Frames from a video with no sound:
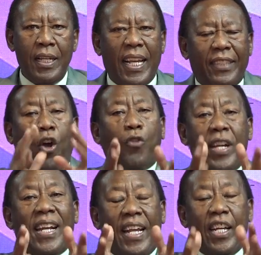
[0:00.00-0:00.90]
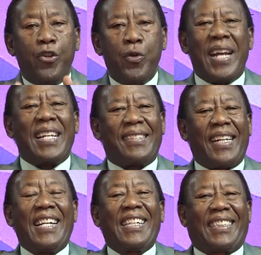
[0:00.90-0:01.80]
It's already in you. It is
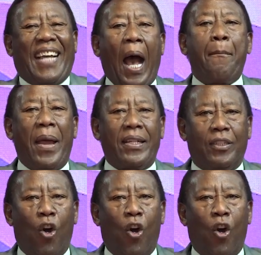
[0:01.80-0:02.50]
incumbent